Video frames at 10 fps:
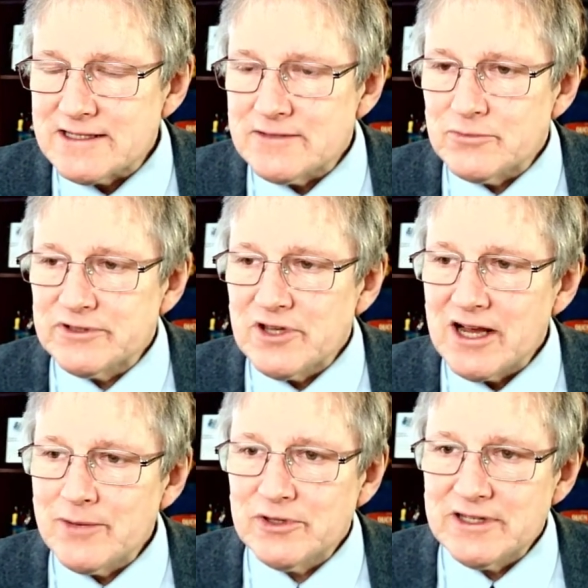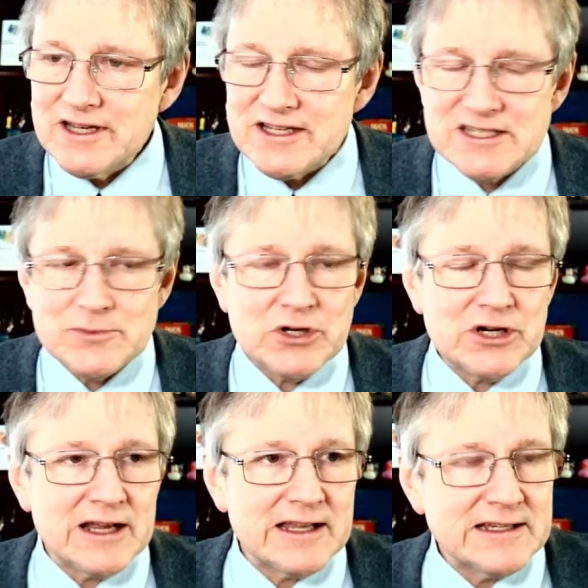And we'll talk about the customer.
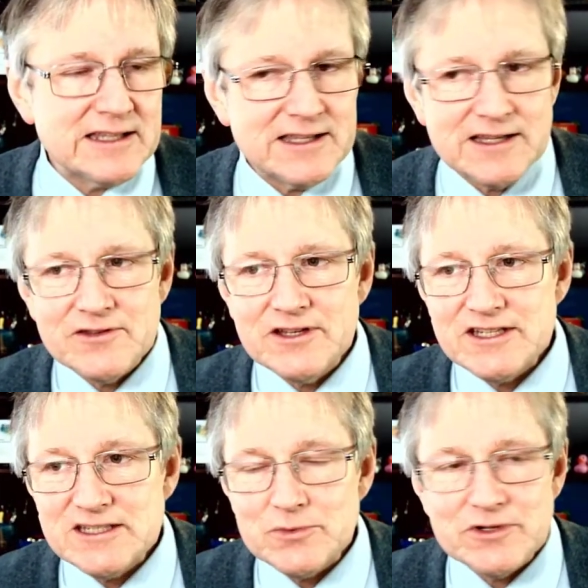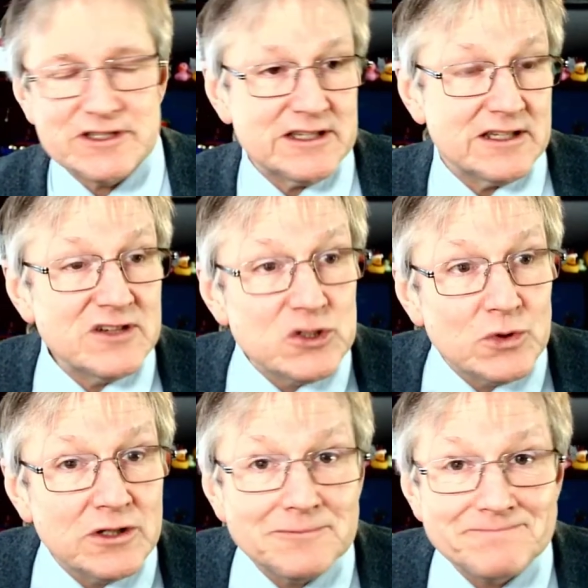I like to think of the customer as an
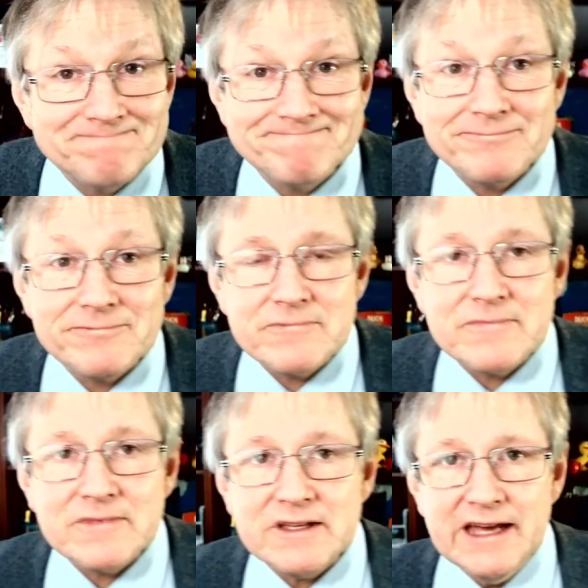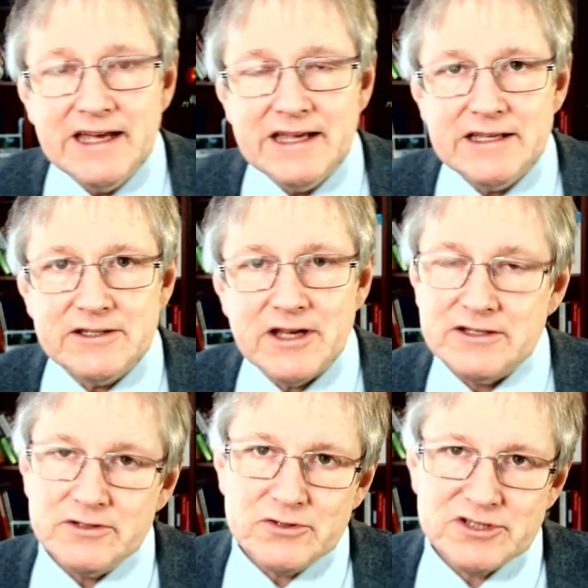individual. And I
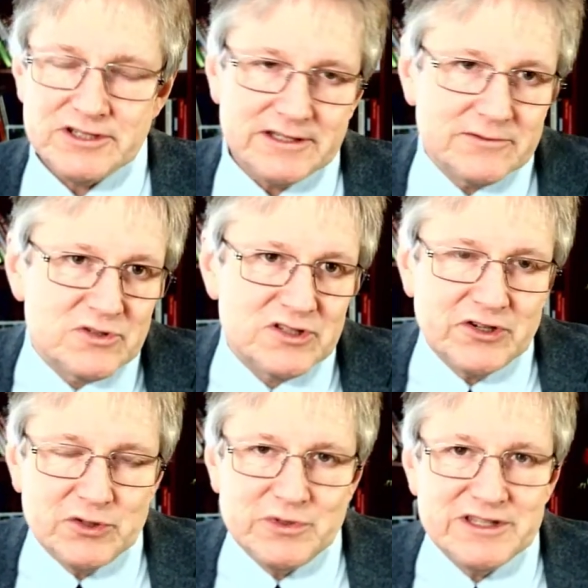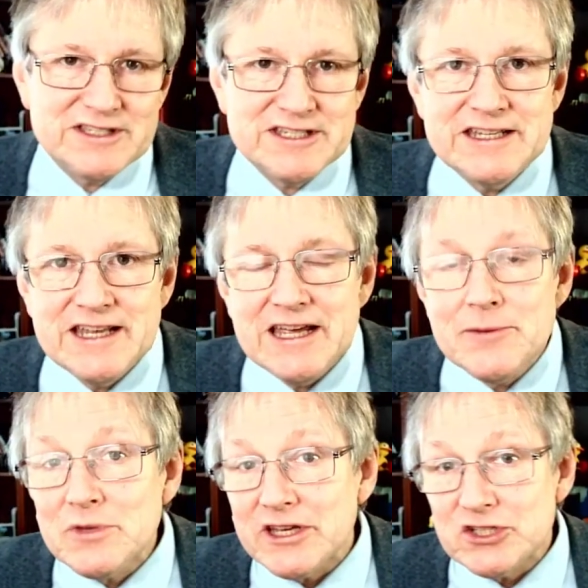usually start it with a C name
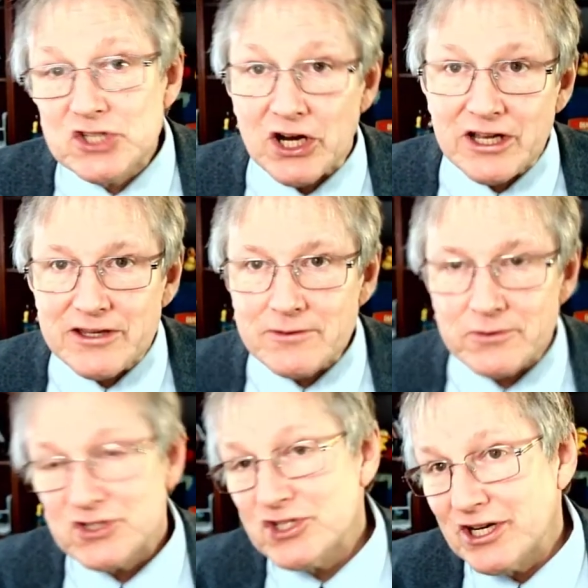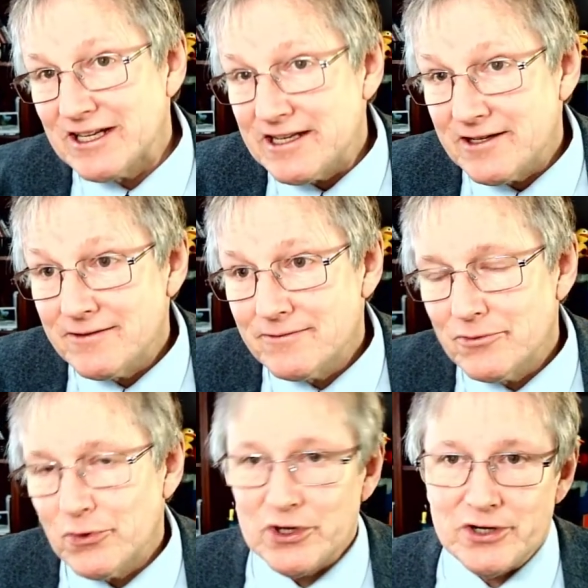like Charlie or Charlene,
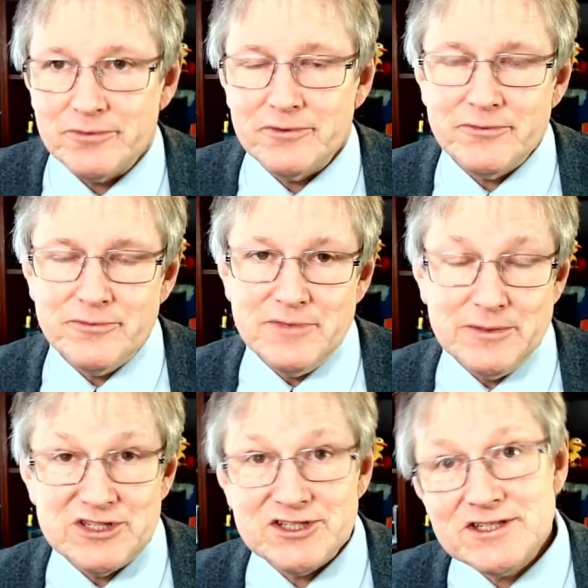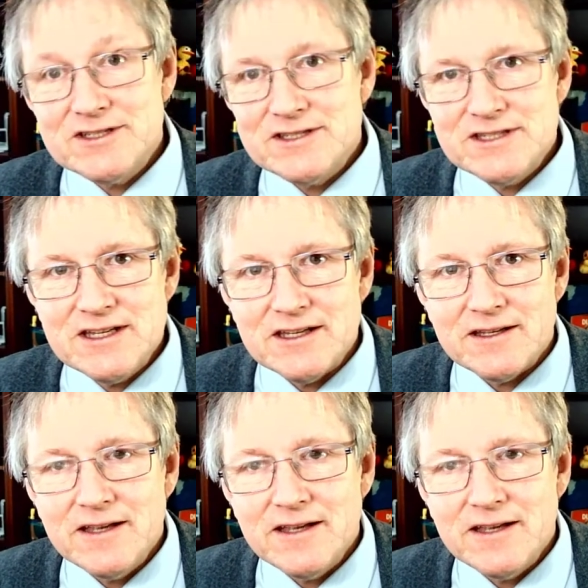or maybe it's just C.